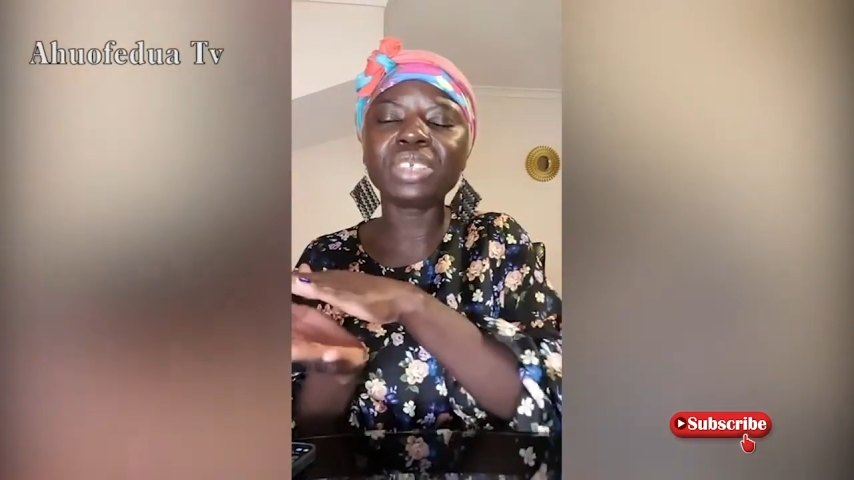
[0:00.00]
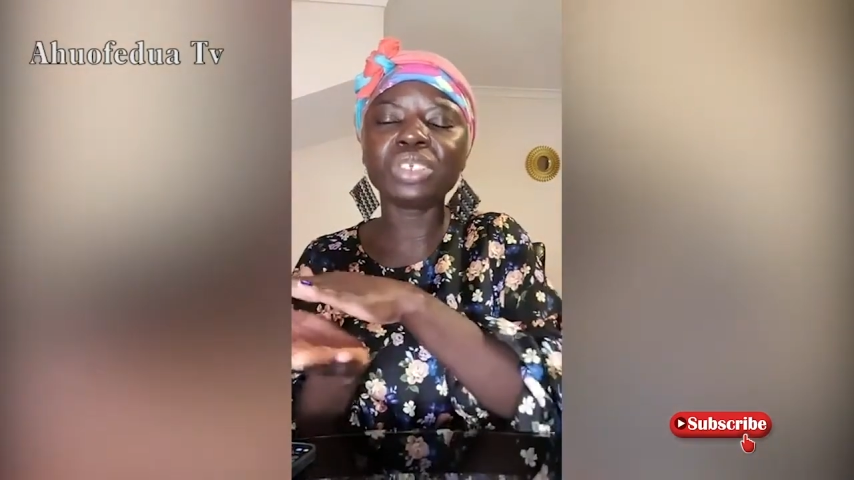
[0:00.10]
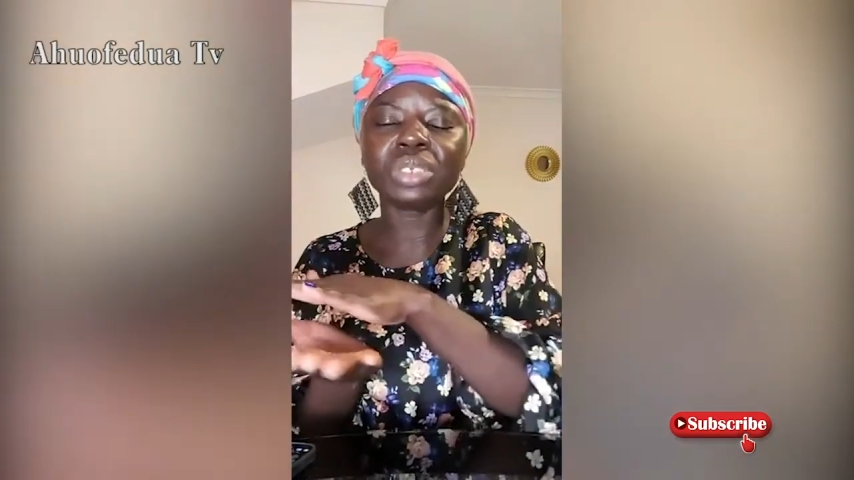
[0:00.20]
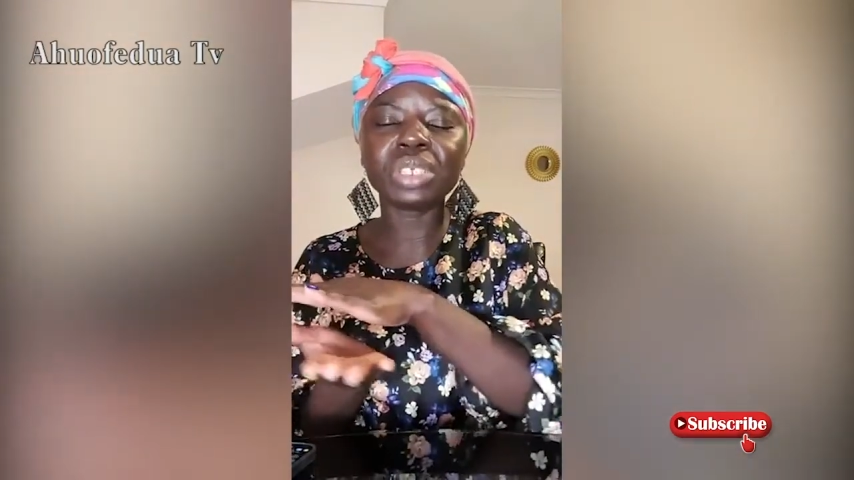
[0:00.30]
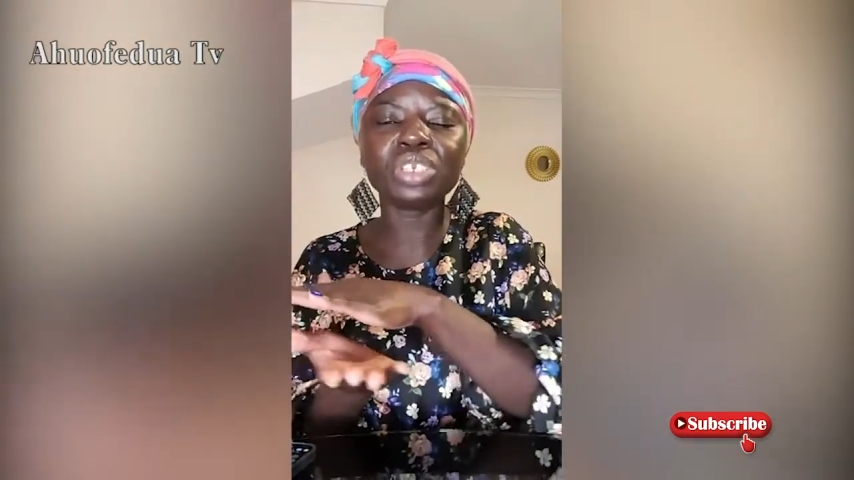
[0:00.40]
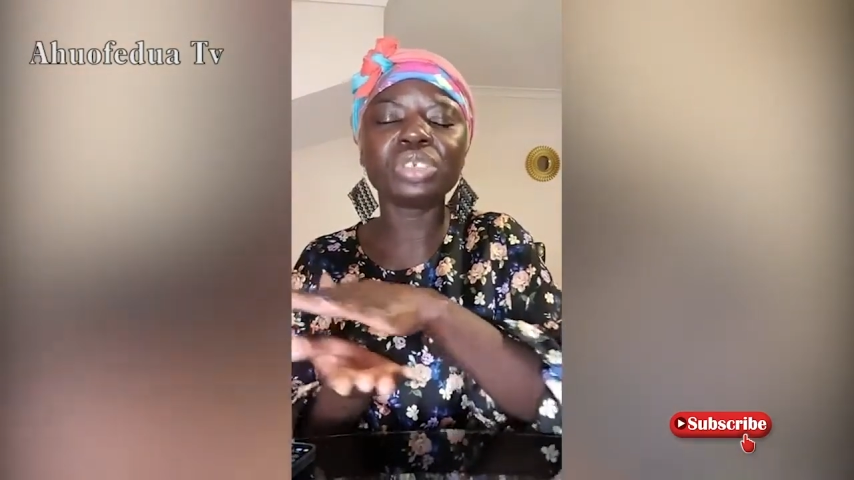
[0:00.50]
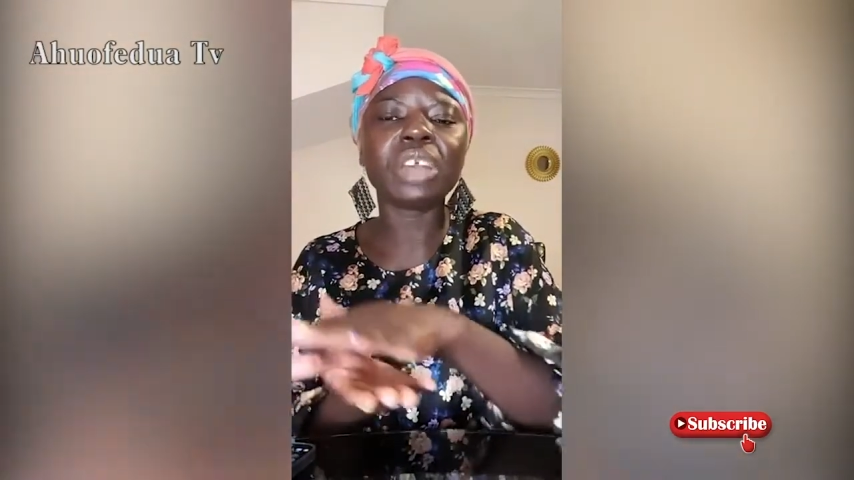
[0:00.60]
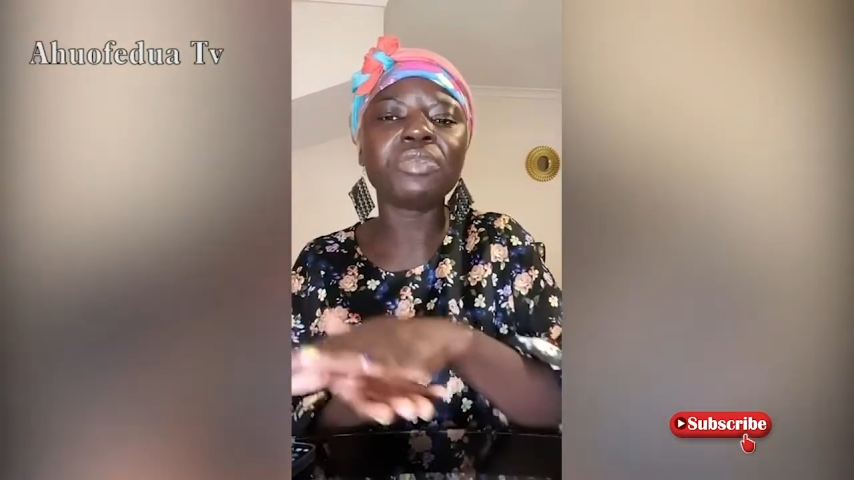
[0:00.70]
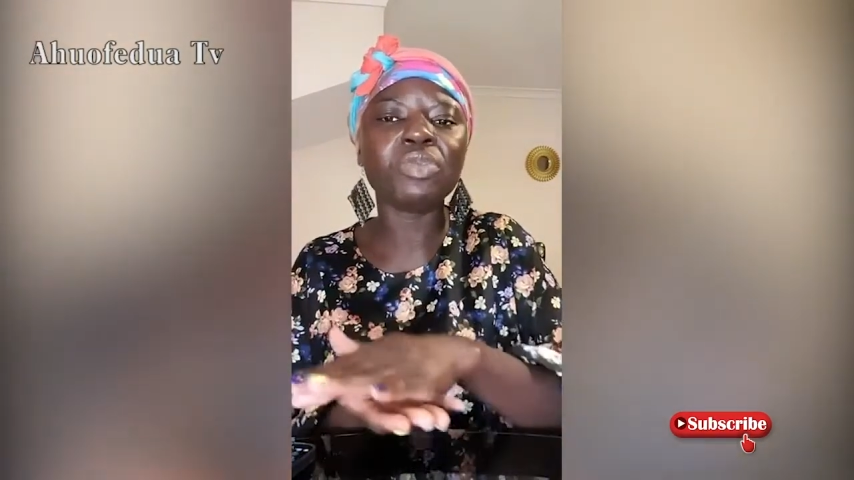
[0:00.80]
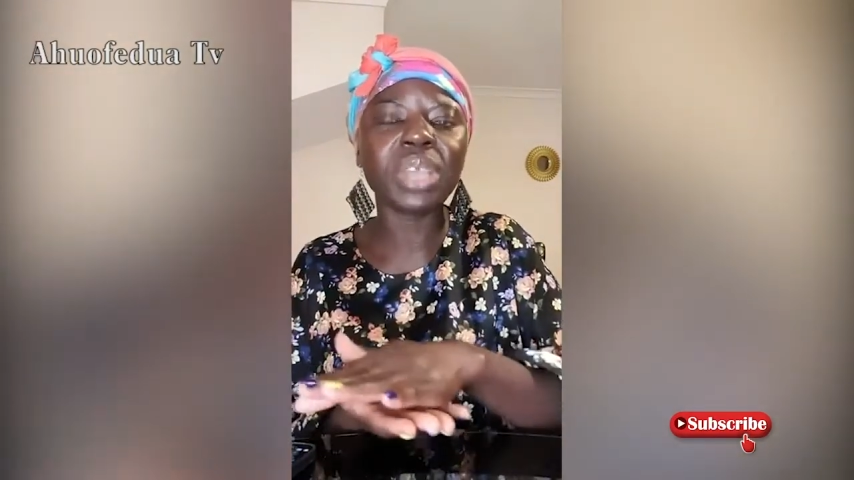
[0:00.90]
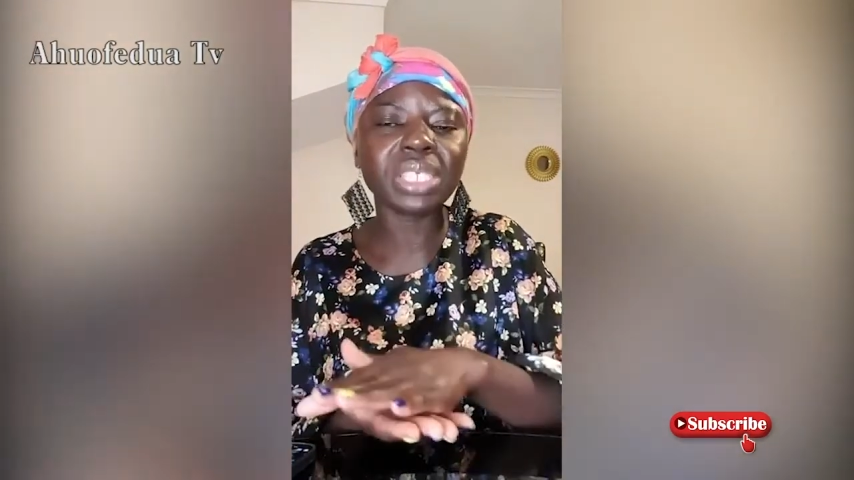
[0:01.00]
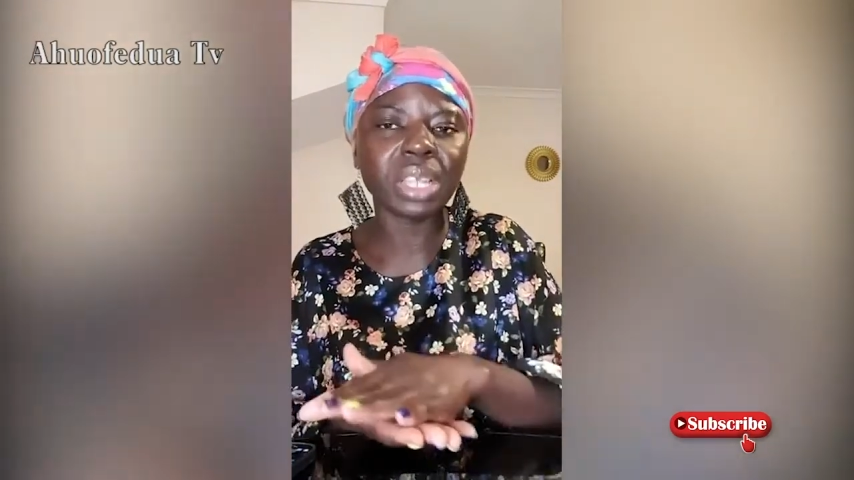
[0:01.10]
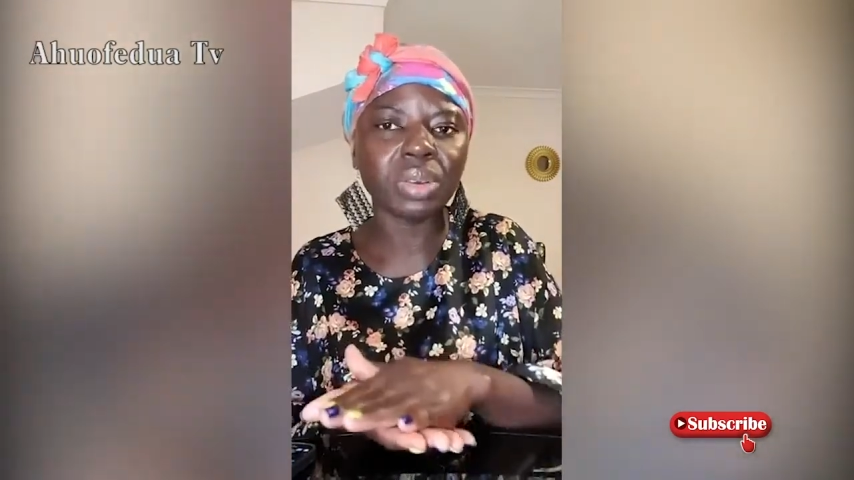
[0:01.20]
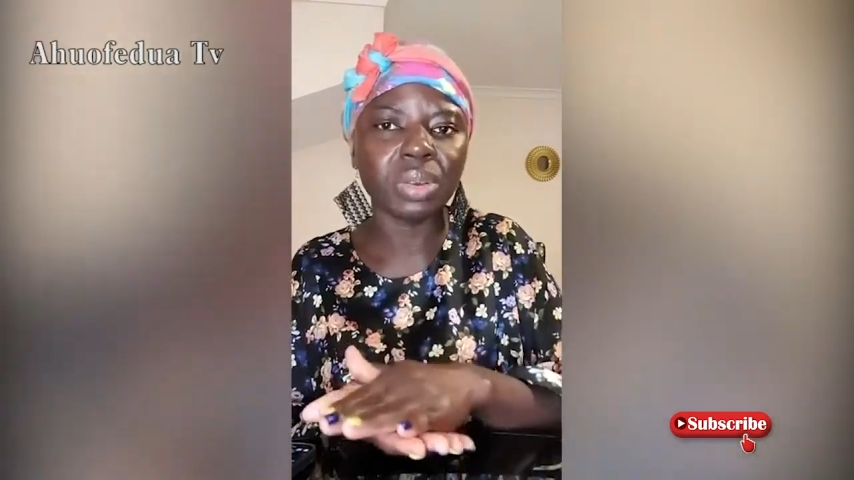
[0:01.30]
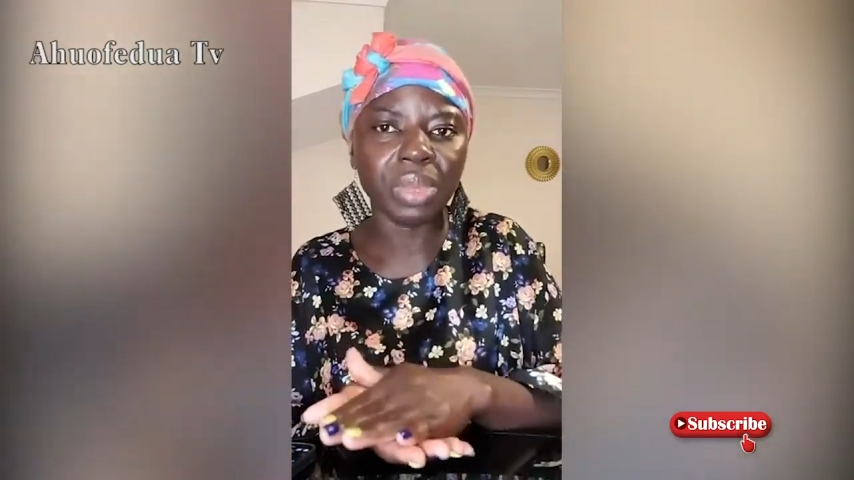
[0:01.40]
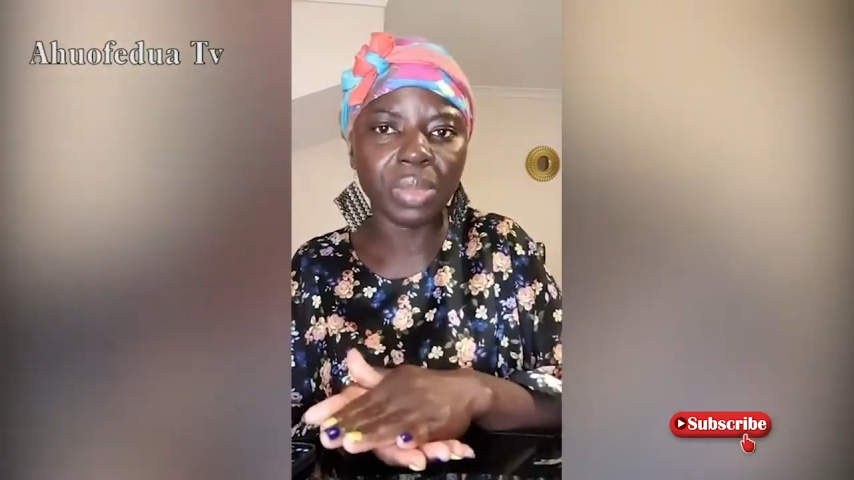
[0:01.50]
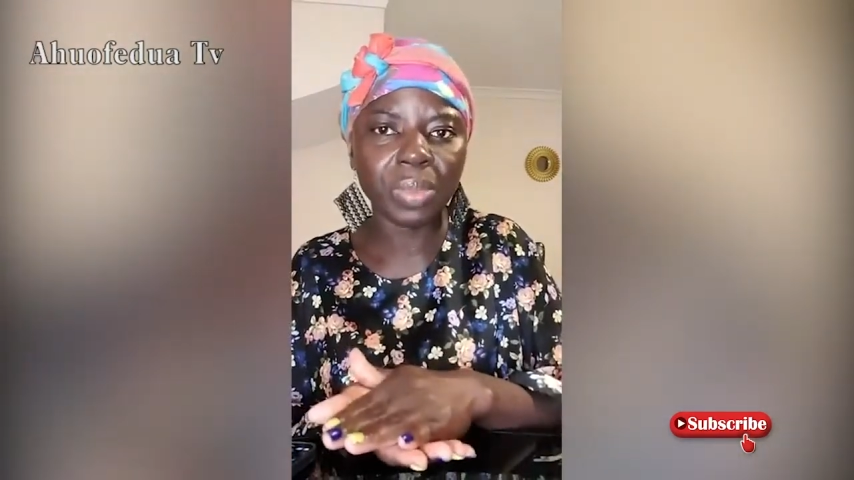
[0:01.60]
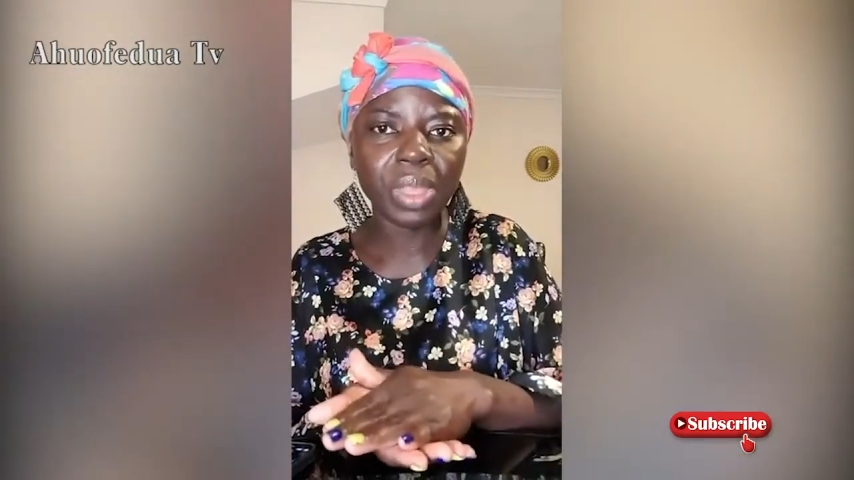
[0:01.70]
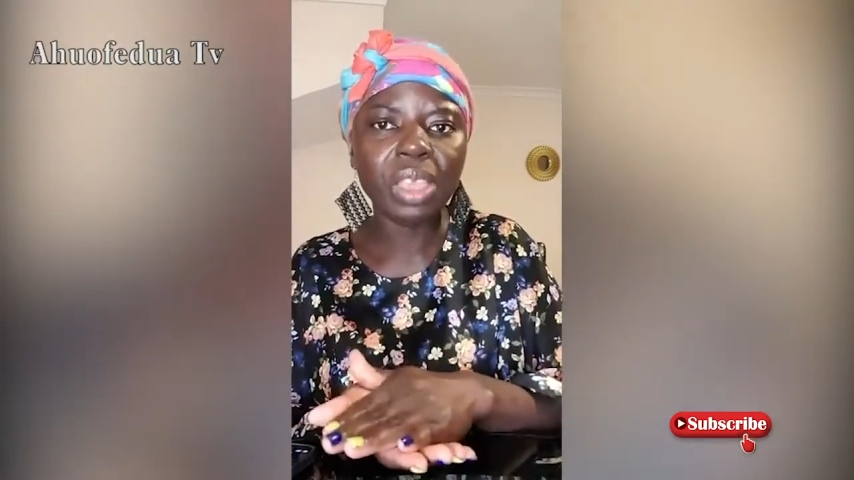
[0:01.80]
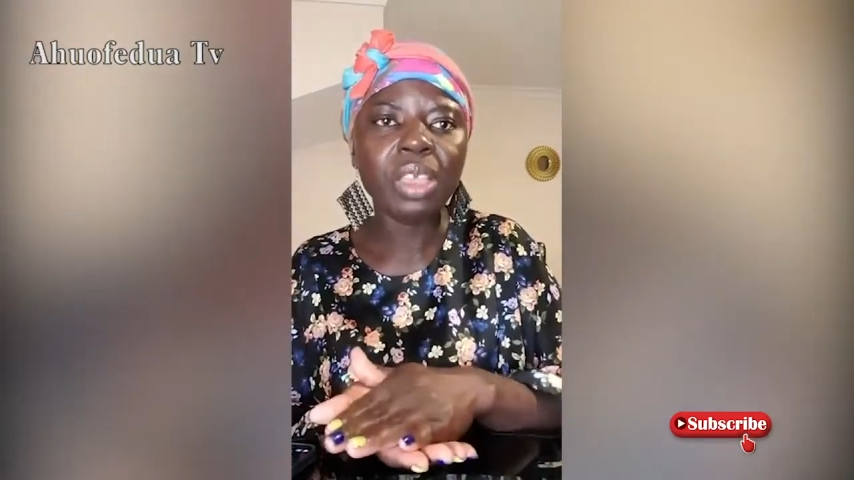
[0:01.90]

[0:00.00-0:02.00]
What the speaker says: she should have waited a little bit